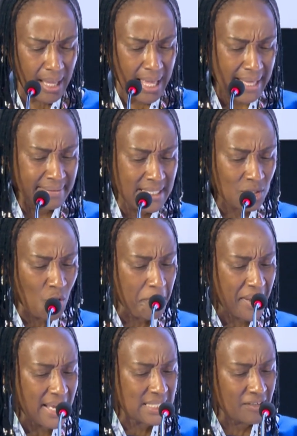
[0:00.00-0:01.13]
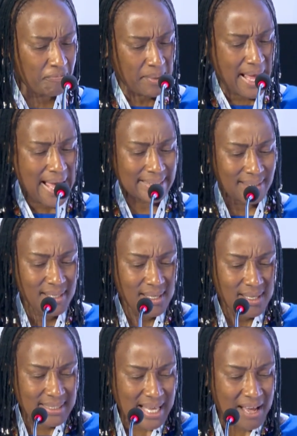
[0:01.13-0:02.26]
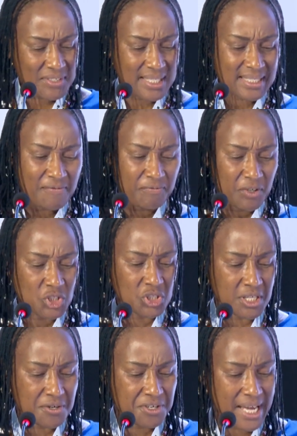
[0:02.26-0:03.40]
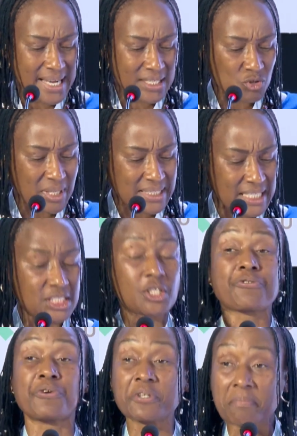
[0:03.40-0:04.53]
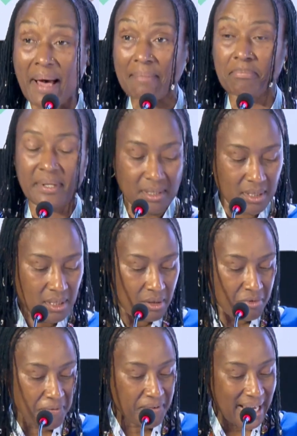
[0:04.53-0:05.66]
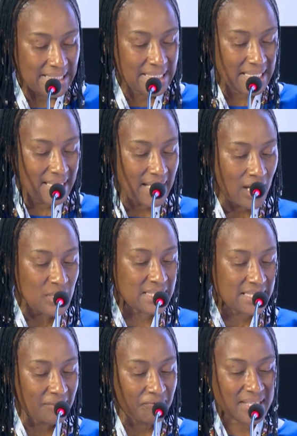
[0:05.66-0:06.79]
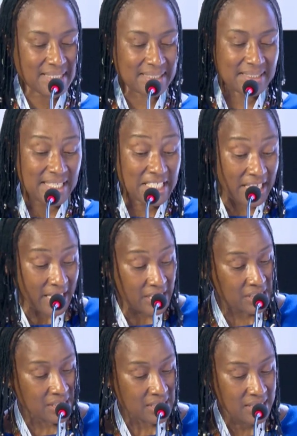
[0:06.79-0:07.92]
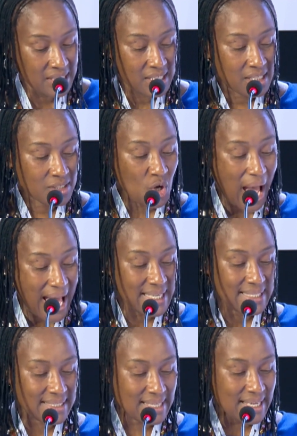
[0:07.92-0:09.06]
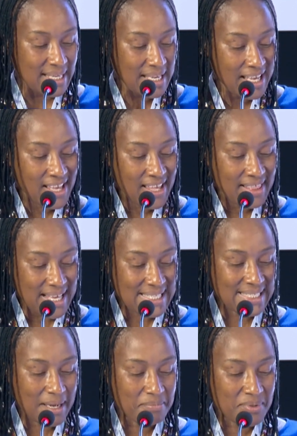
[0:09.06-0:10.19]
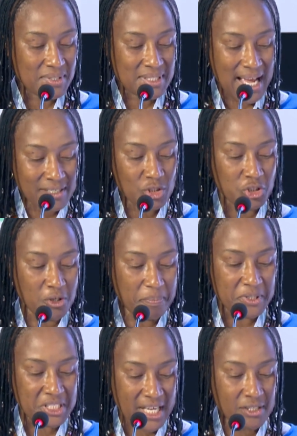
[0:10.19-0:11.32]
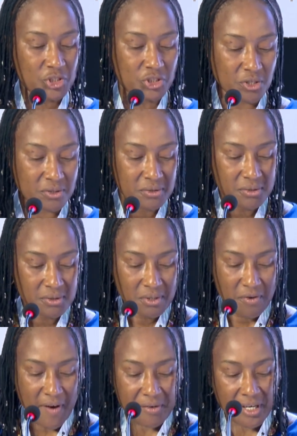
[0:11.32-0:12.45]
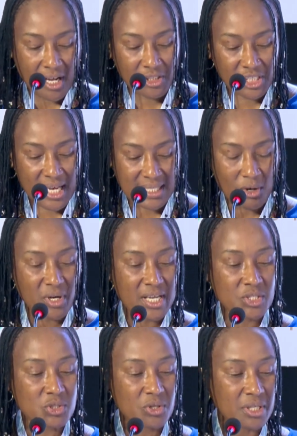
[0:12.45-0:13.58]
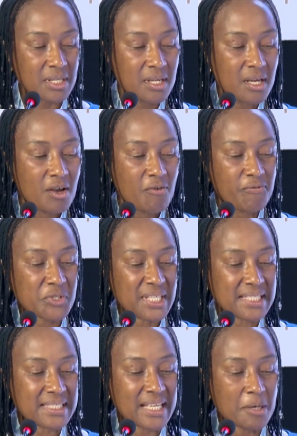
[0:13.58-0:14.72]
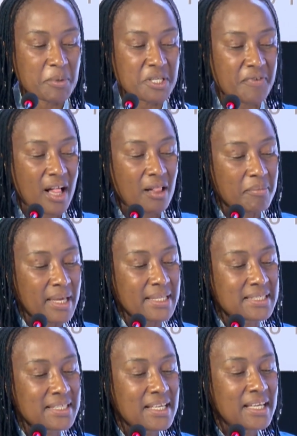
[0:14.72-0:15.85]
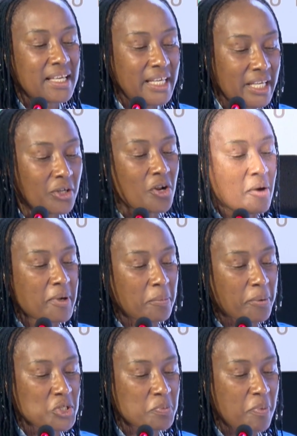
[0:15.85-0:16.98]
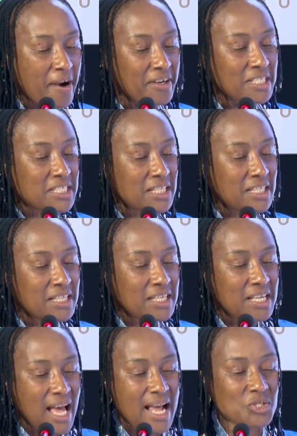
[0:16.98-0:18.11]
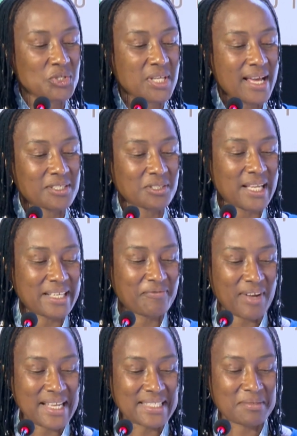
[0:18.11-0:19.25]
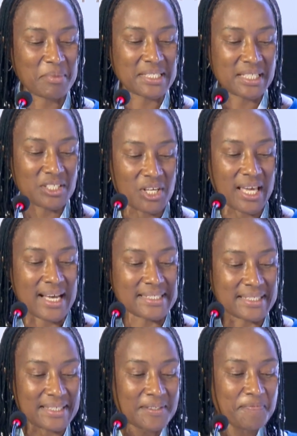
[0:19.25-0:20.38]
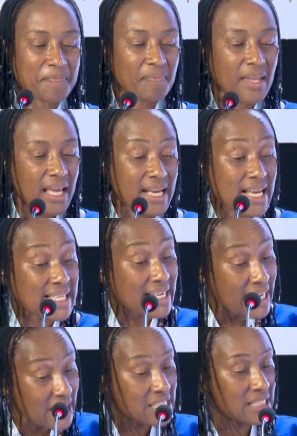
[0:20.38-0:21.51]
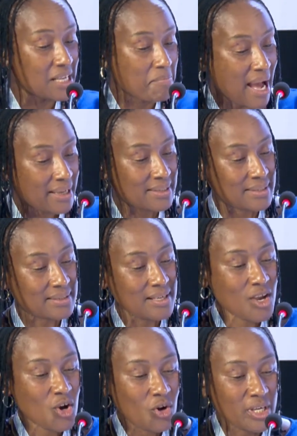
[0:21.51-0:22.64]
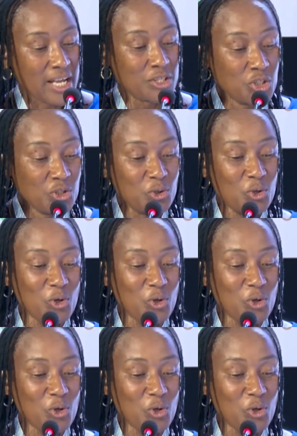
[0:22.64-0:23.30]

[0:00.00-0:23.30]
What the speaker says: And this comprehensive plan serves as a visionary and strategic roadmap, reflecting our steadfast dedication to harnessing the substantial potential of agriculture as a cornerstone for sustainable development, economic prosperity, and societal advancement in Uganda. And as our nation embarks on a new